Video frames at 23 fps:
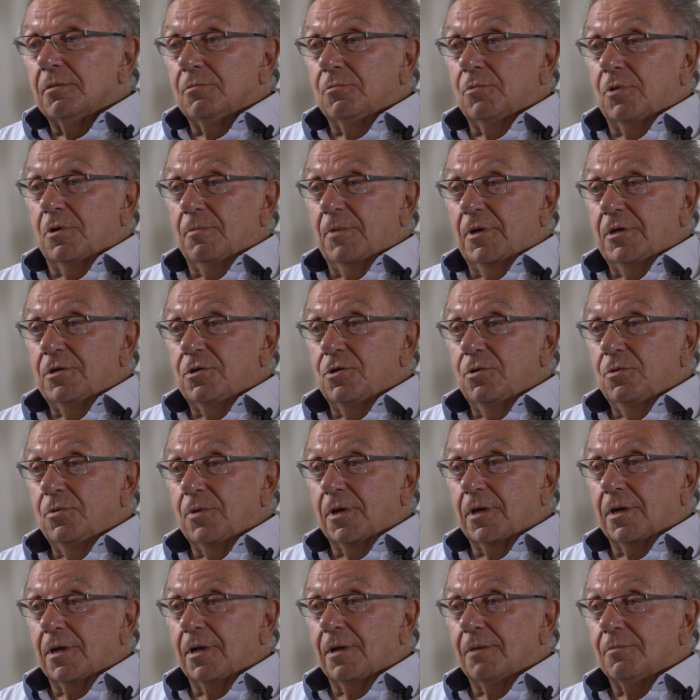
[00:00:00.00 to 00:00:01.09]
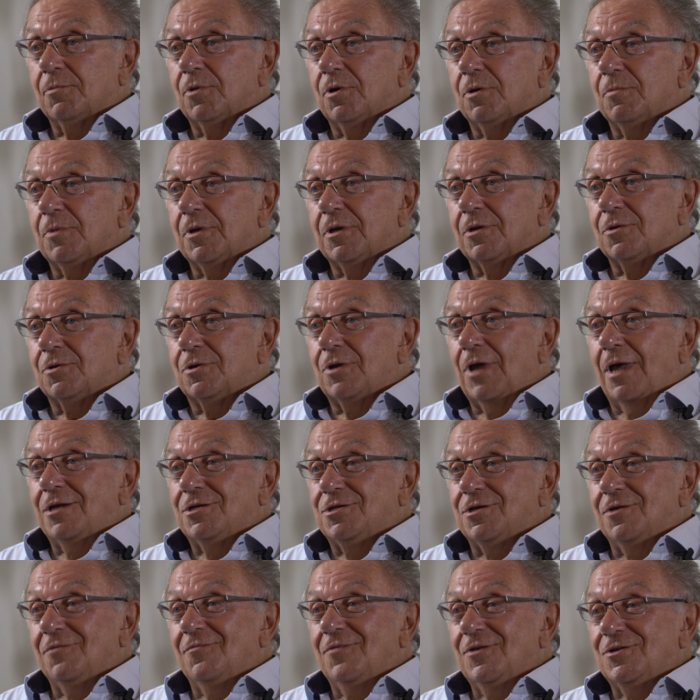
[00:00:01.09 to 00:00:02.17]
What am I doing? I'm going to be at
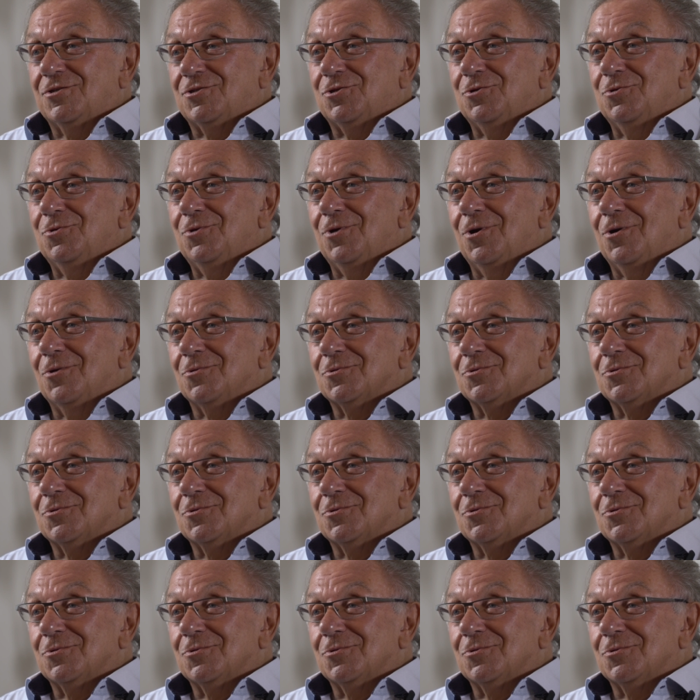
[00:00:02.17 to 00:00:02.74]
ATV Studios.